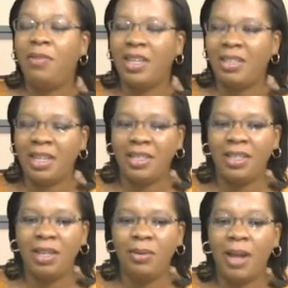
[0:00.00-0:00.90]
and
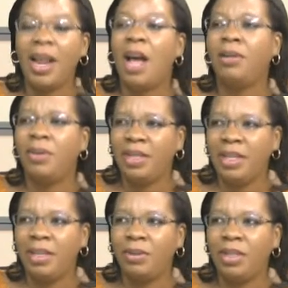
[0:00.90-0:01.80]
dealing and how they were
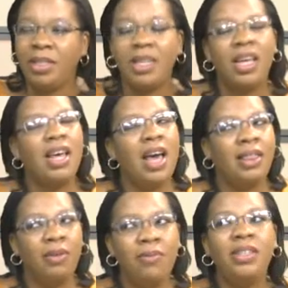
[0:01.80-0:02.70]
dealing with it.
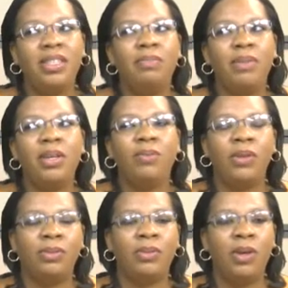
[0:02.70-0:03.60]
And the reason being
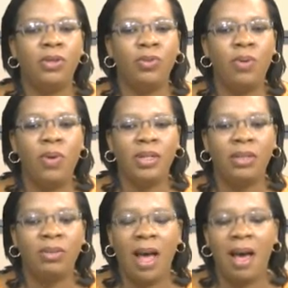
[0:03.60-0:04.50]
was because we
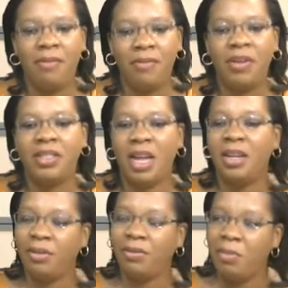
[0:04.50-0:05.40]
wanted to have a first-hand
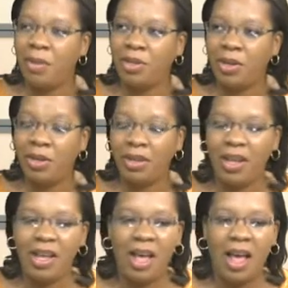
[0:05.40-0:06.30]
information
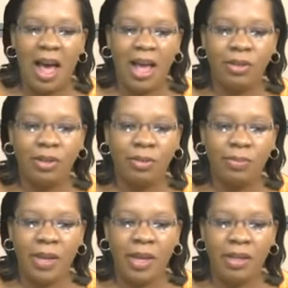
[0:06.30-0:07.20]
and just
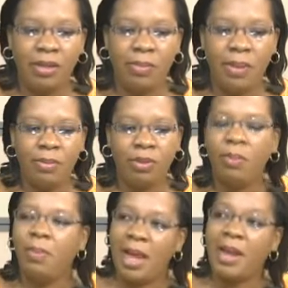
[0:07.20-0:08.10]
be to be able
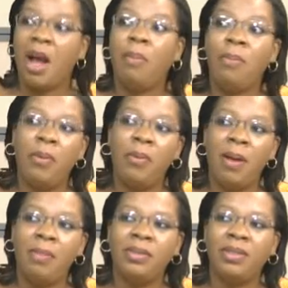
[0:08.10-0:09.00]
plan our
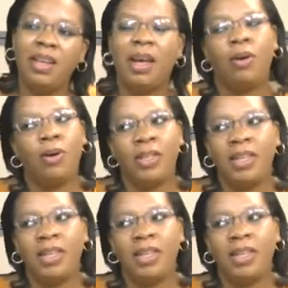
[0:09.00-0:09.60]
programs accordingly.